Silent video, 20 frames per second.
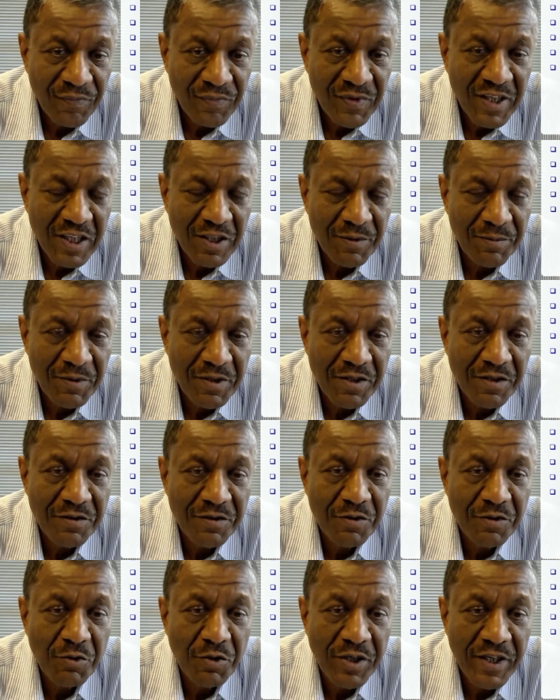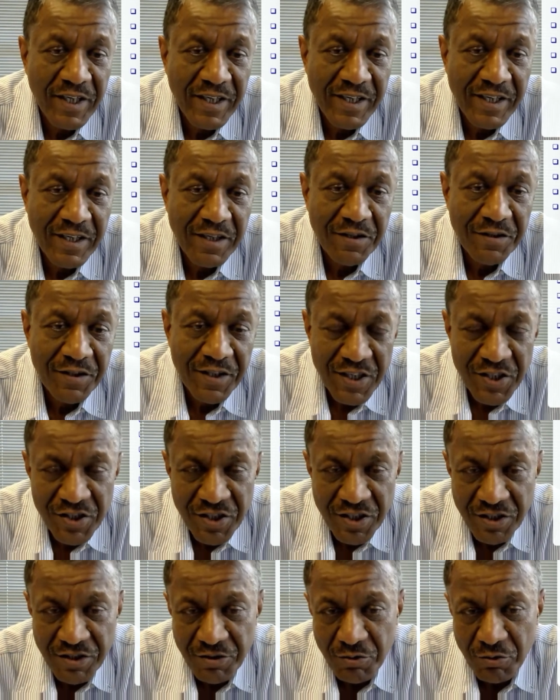that means your radiant
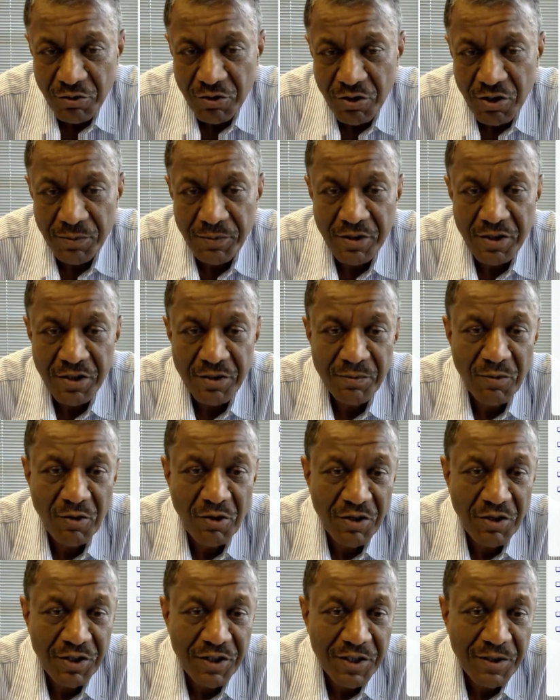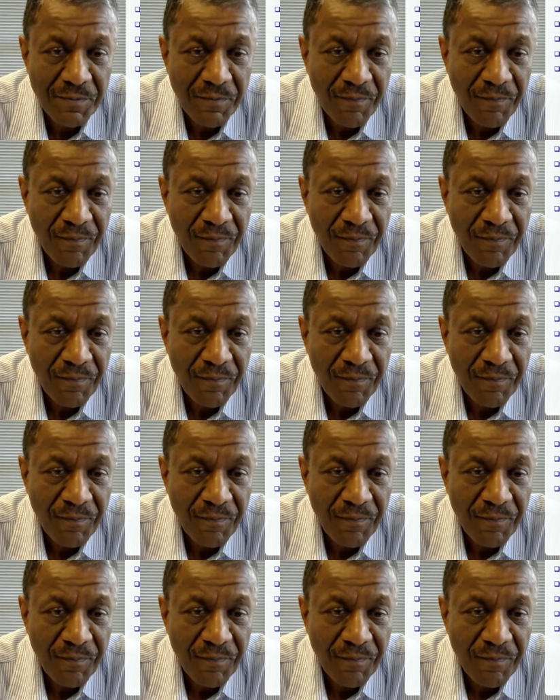section is going to be smaller